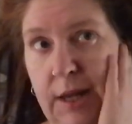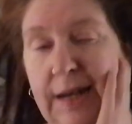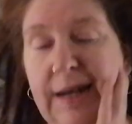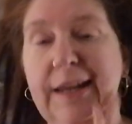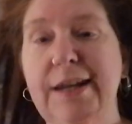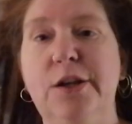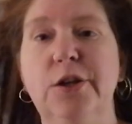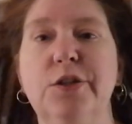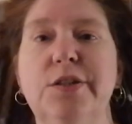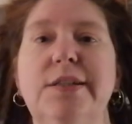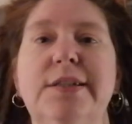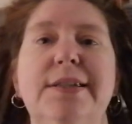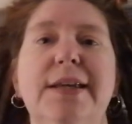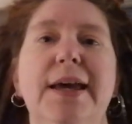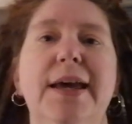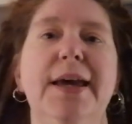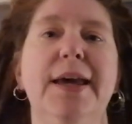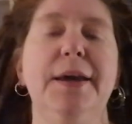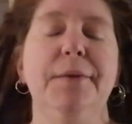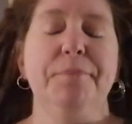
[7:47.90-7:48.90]
let us
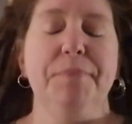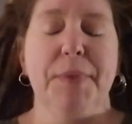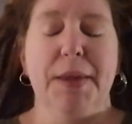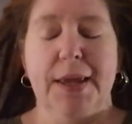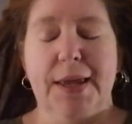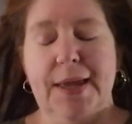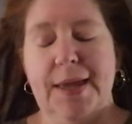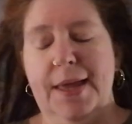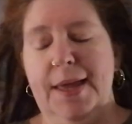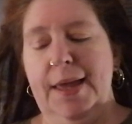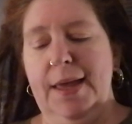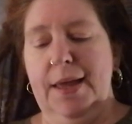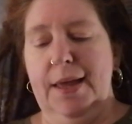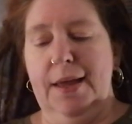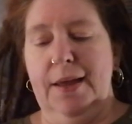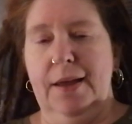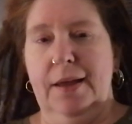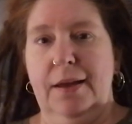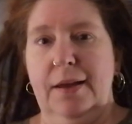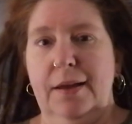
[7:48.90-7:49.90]
say,
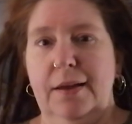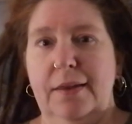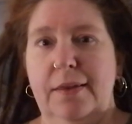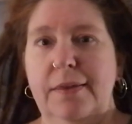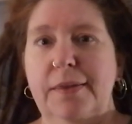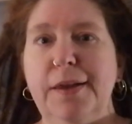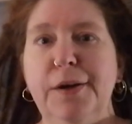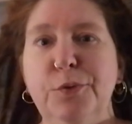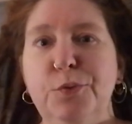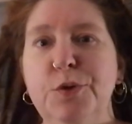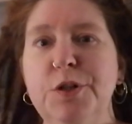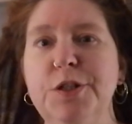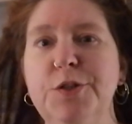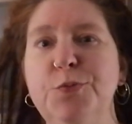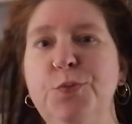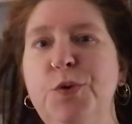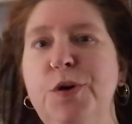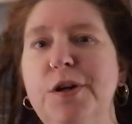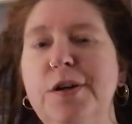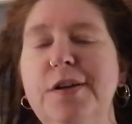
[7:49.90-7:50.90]
there
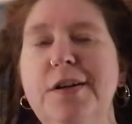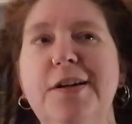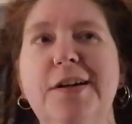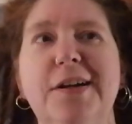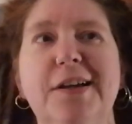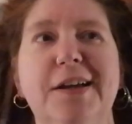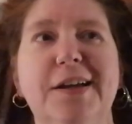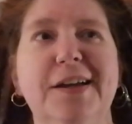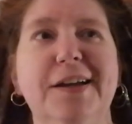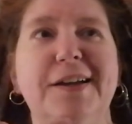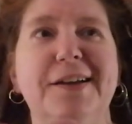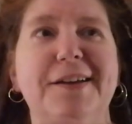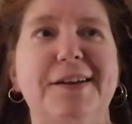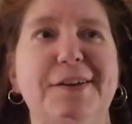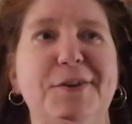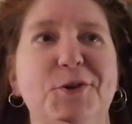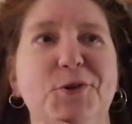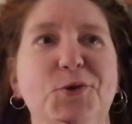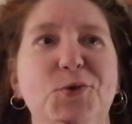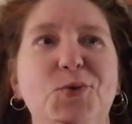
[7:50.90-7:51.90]
was one
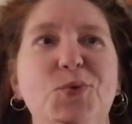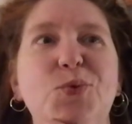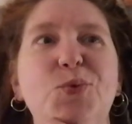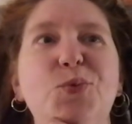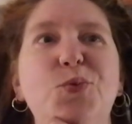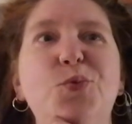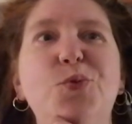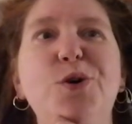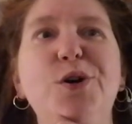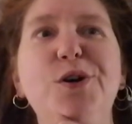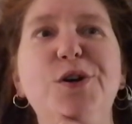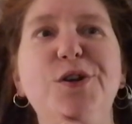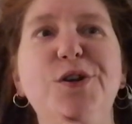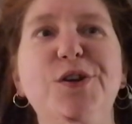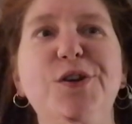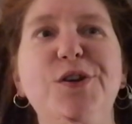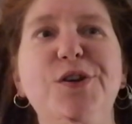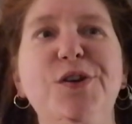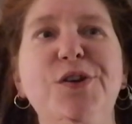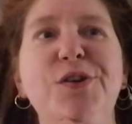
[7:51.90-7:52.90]
uh,
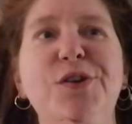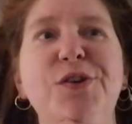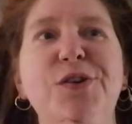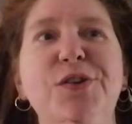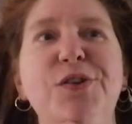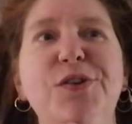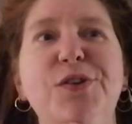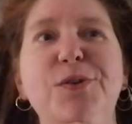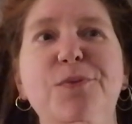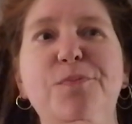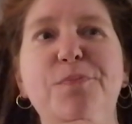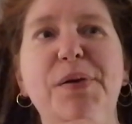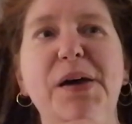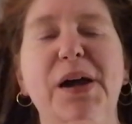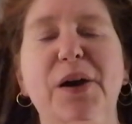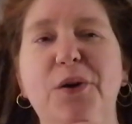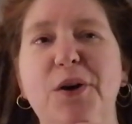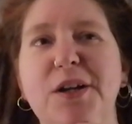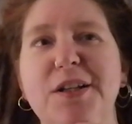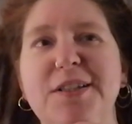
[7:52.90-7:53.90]
one
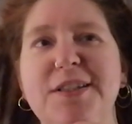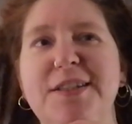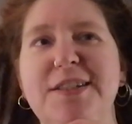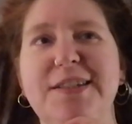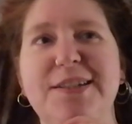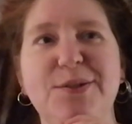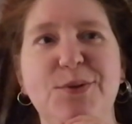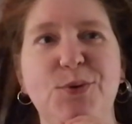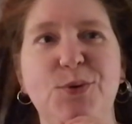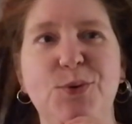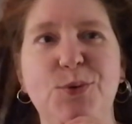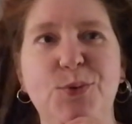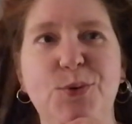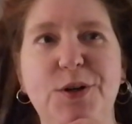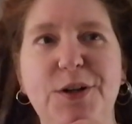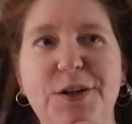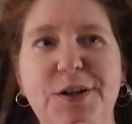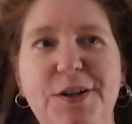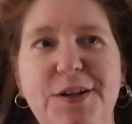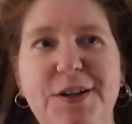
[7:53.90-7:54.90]
parent,
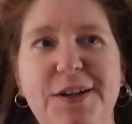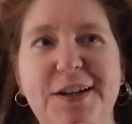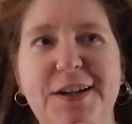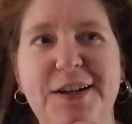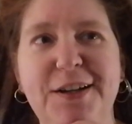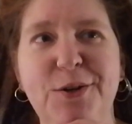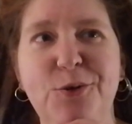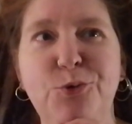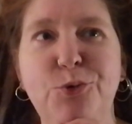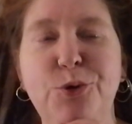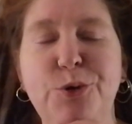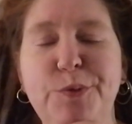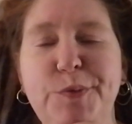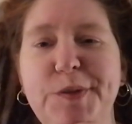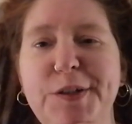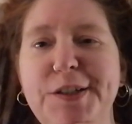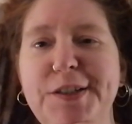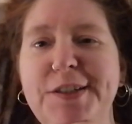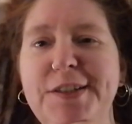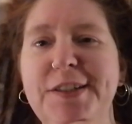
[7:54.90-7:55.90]
one uh,
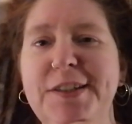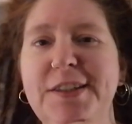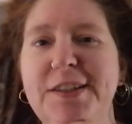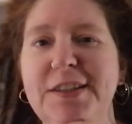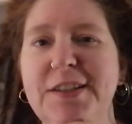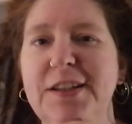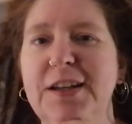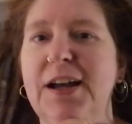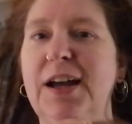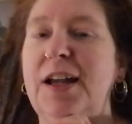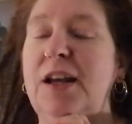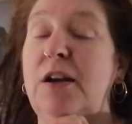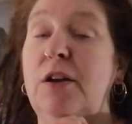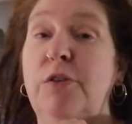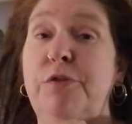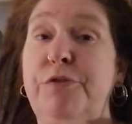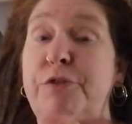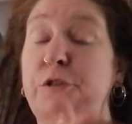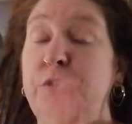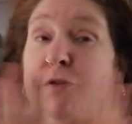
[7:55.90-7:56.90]
woman. I
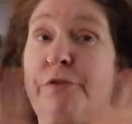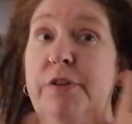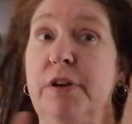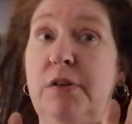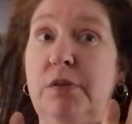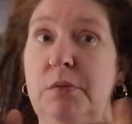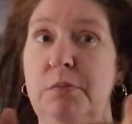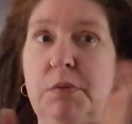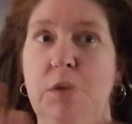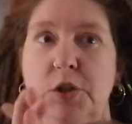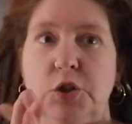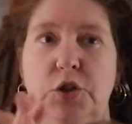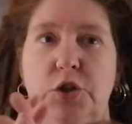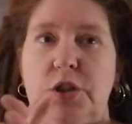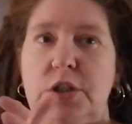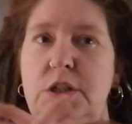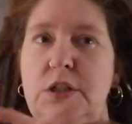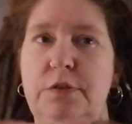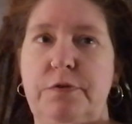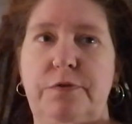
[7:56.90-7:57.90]
love her very much.
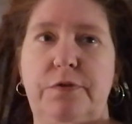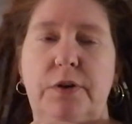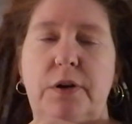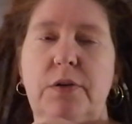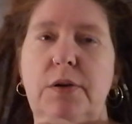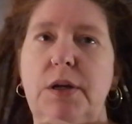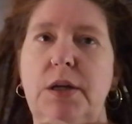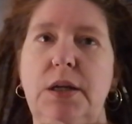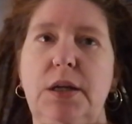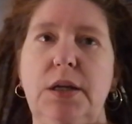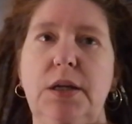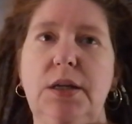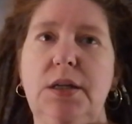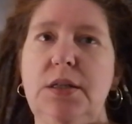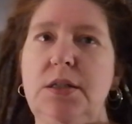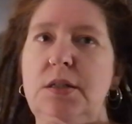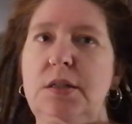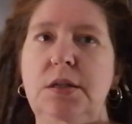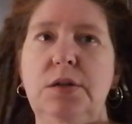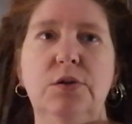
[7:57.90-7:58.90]
She's very
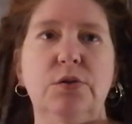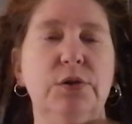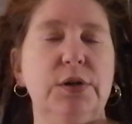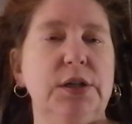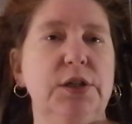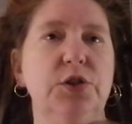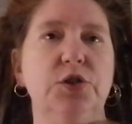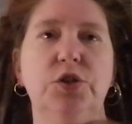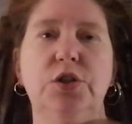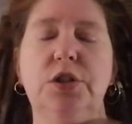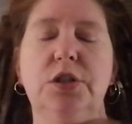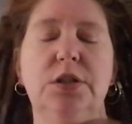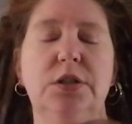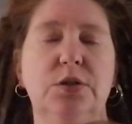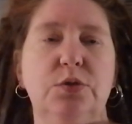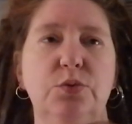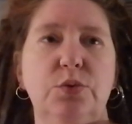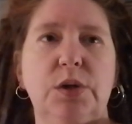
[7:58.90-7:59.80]
easygoing. She's